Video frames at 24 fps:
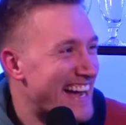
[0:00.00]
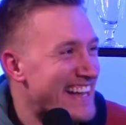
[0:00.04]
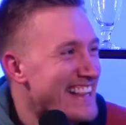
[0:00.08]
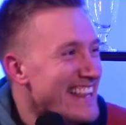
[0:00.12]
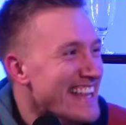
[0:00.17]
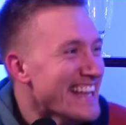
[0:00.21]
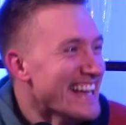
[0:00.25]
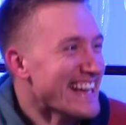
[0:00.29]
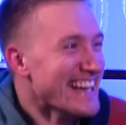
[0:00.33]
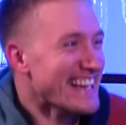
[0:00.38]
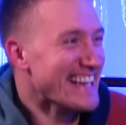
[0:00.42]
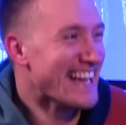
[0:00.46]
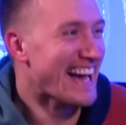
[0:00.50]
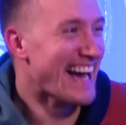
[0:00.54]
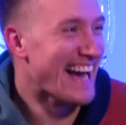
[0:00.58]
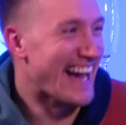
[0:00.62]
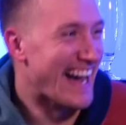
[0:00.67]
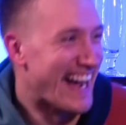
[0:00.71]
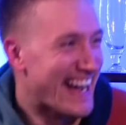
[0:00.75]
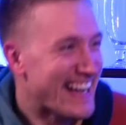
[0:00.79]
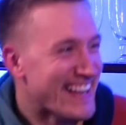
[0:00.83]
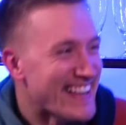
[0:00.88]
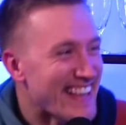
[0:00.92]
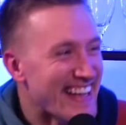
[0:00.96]
Twins. Yeah,
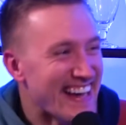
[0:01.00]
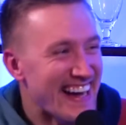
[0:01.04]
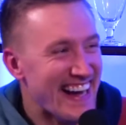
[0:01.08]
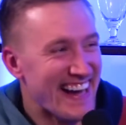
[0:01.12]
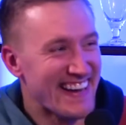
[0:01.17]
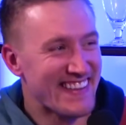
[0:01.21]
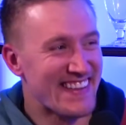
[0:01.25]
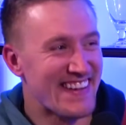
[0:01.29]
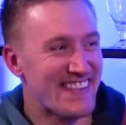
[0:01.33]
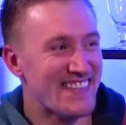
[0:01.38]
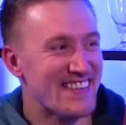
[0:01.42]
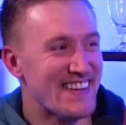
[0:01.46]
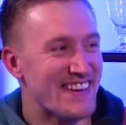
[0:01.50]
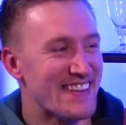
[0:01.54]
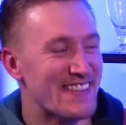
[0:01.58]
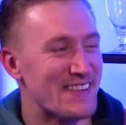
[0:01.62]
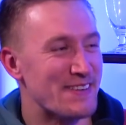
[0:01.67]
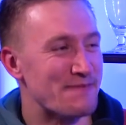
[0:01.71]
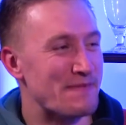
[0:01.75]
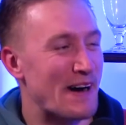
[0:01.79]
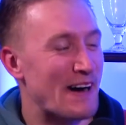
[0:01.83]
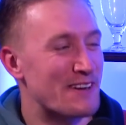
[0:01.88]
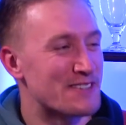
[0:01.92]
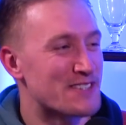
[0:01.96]
yeah. And then the,
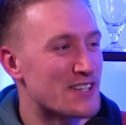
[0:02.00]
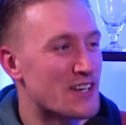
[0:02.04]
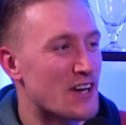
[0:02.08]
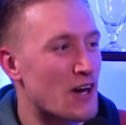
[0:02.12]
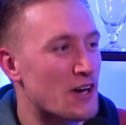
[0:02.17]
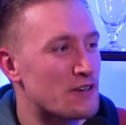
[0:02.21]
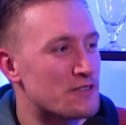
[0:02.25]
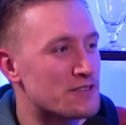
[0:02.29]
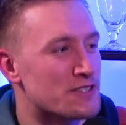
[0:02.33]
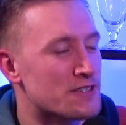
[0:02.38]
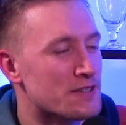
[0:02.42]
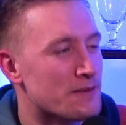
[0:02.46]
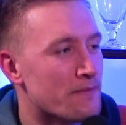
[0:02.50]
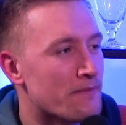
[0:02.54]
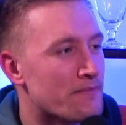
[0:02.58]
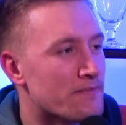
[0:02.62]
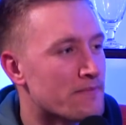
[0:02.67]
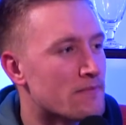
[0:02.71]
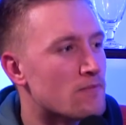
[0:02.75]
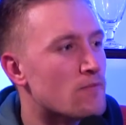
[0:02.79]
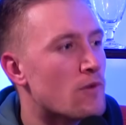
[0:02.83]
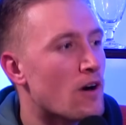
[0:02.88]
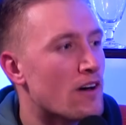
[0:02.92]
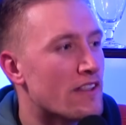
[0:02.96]
the bouncer goes,
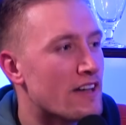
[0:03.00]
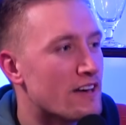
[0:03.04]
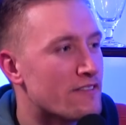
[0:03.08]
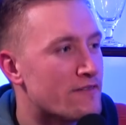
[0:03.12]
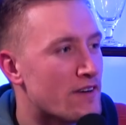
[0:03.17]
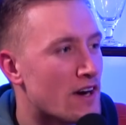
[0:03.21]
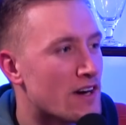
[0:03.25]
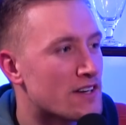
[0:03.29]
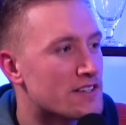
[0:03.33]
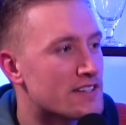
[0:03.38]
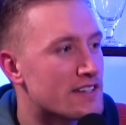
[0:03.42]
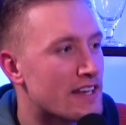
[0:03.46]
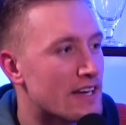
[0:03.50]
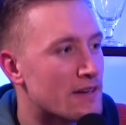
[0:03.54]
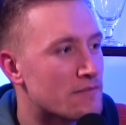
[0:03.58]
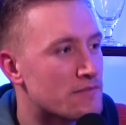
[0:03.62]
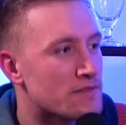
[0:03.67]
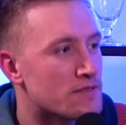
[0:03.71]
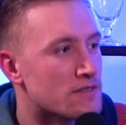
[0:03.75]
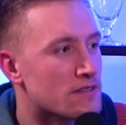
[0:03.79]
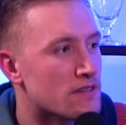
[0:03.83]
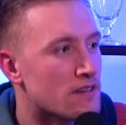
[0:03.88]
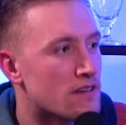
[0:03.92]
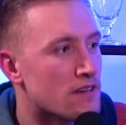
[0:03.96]
what are their first
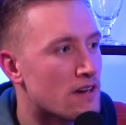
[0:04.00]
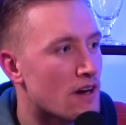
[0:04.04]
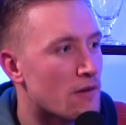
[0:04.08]
names?